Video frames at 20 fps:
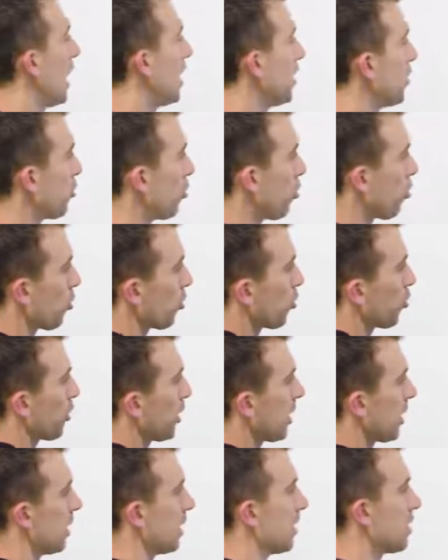and you're
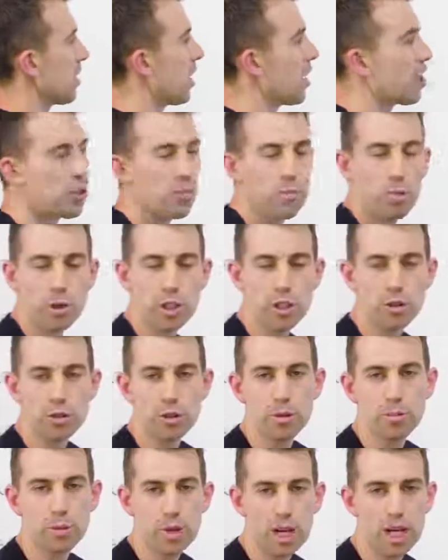ordering at least 100 points
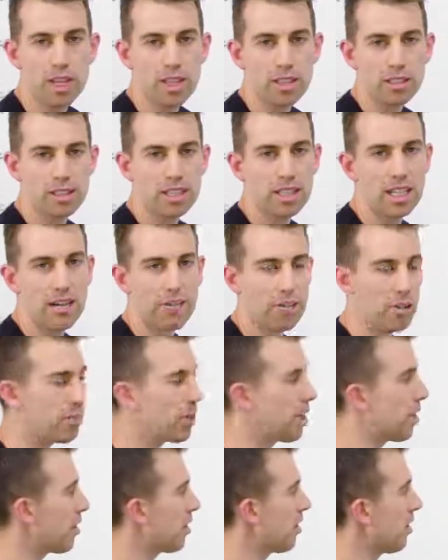for the product every
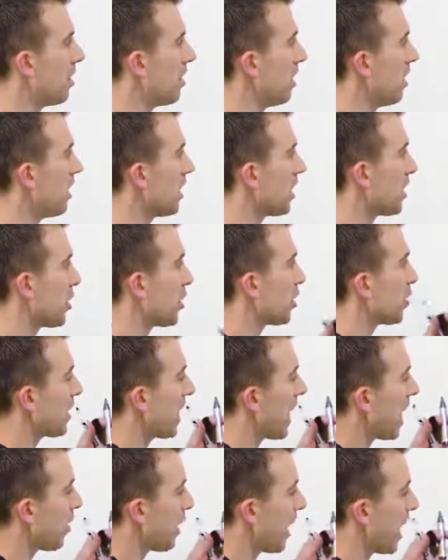month,
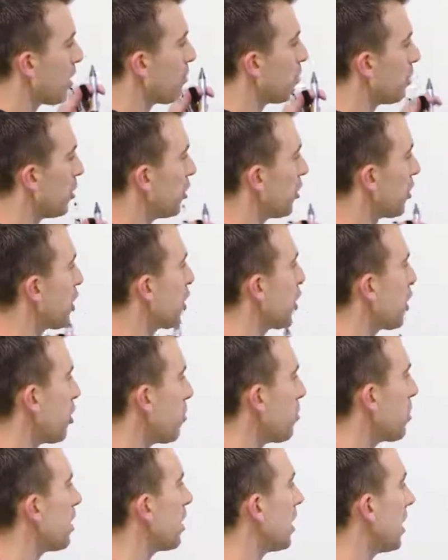you're now able to
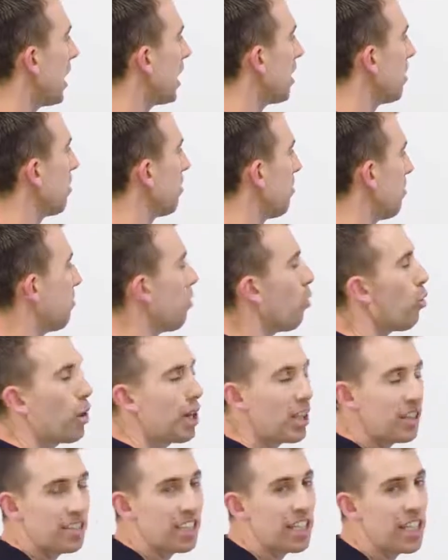accumulate
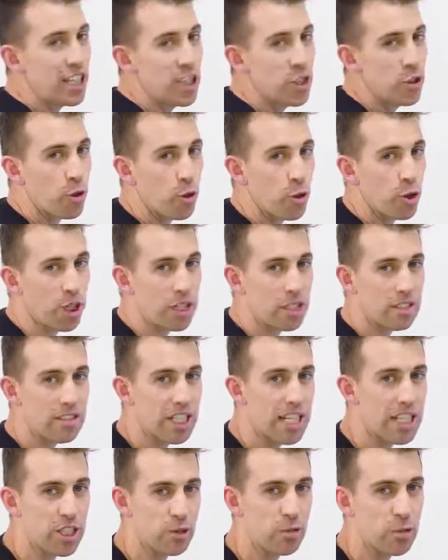points in your
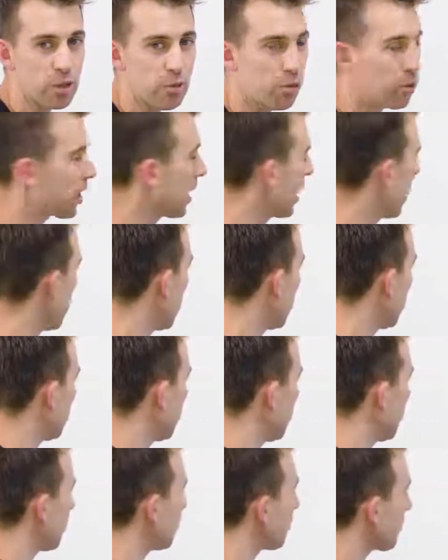organization, which we're going to get
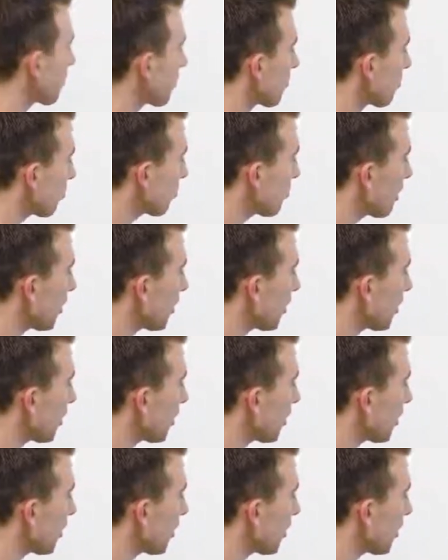into.